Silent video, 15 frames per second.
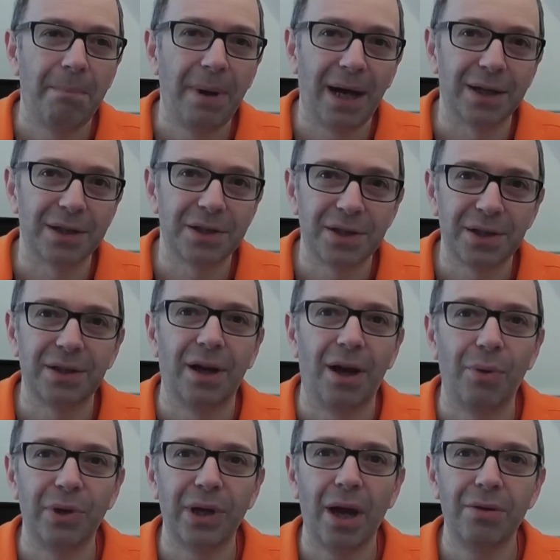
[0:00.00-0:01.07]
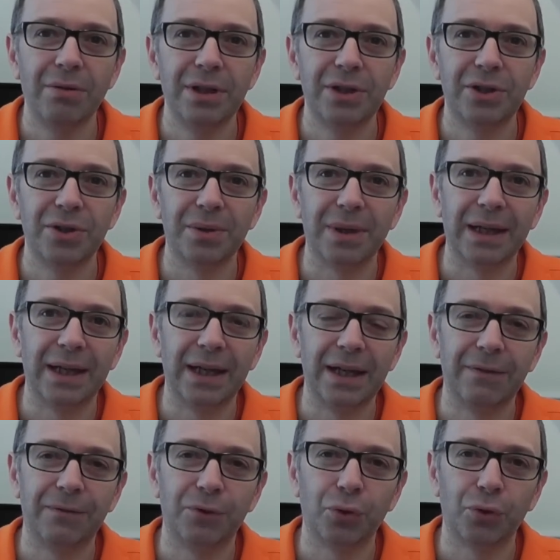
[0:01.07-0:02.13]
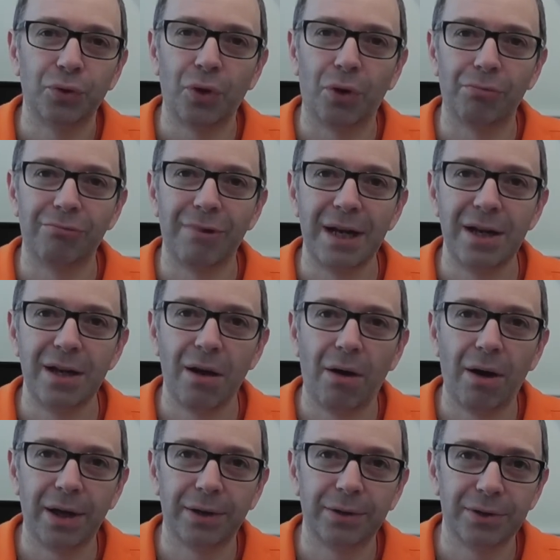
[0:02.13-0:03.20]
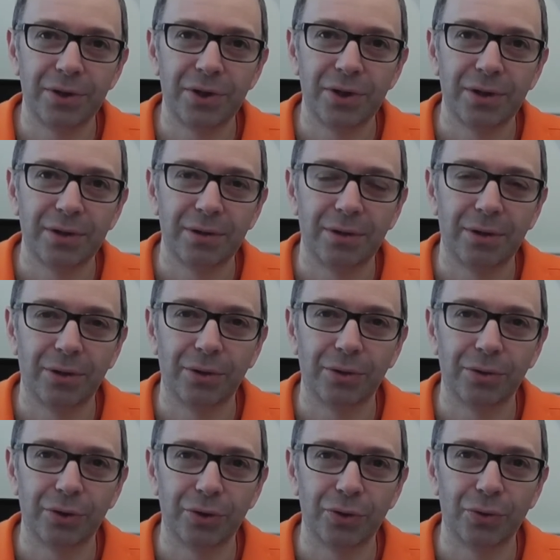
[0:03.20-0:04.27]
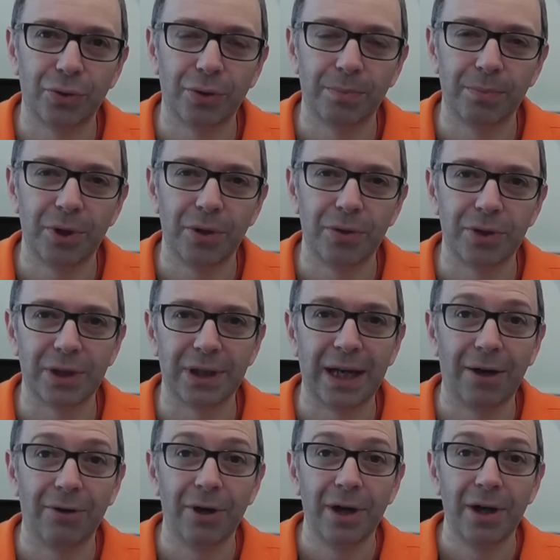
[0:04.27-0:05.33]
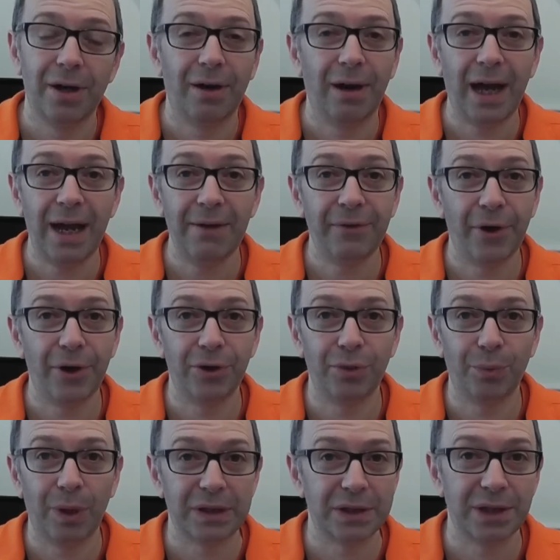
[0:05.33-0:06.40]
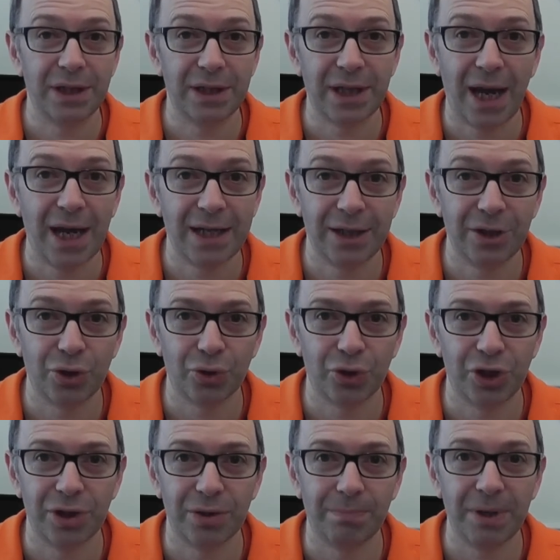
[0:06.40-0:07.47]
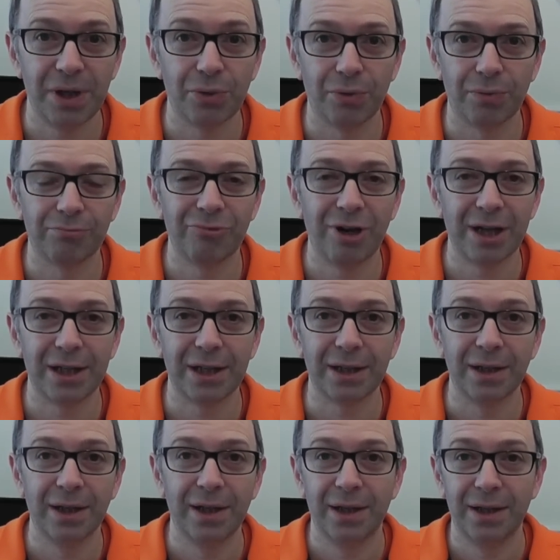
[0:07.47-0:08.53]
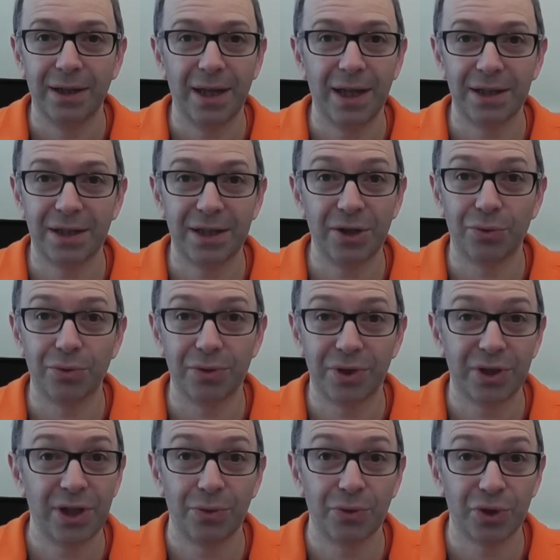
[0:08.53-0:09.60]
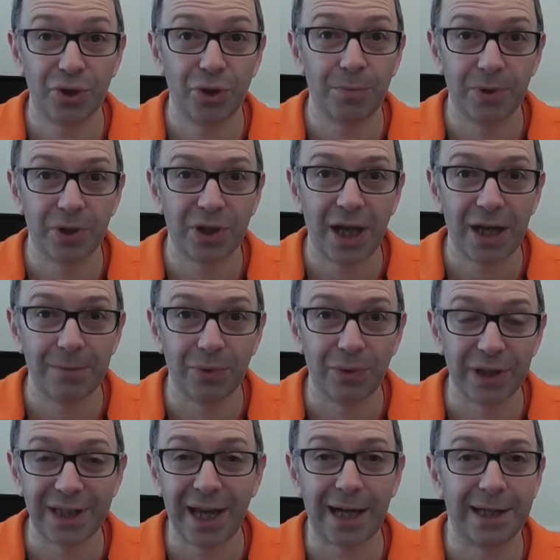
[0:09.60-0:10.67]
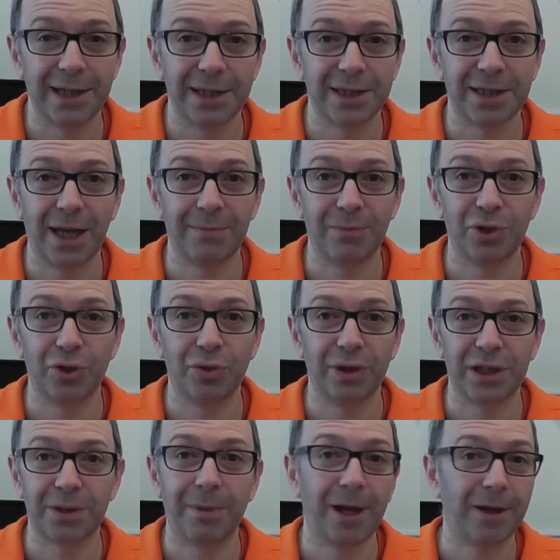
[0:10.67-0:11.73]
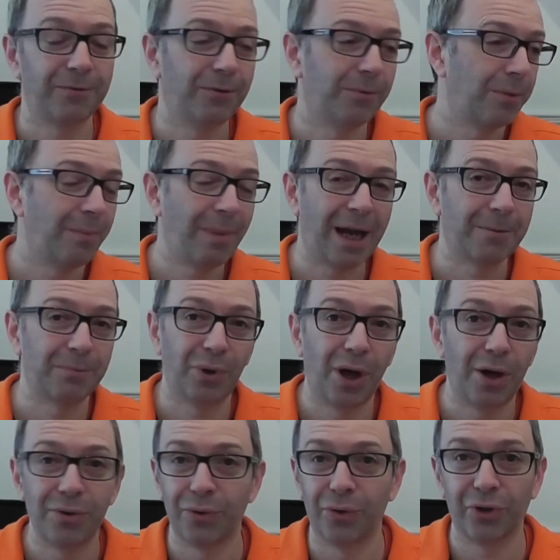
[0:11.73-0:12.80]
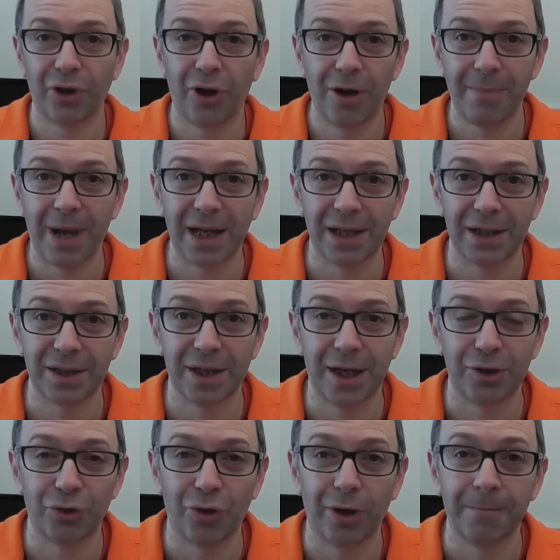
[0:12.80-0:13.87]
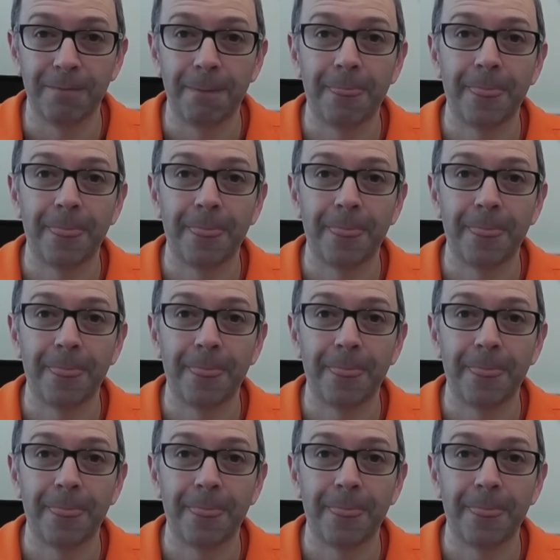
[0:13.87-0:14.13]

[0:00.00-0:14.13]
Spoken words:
But I would only do it if you're not reliant on your computer. Now, I have heard that once these Hackintoshes are built and running, they're still super stable, exactly the same as you'd expect from a Mac Pro or an iMac, etc.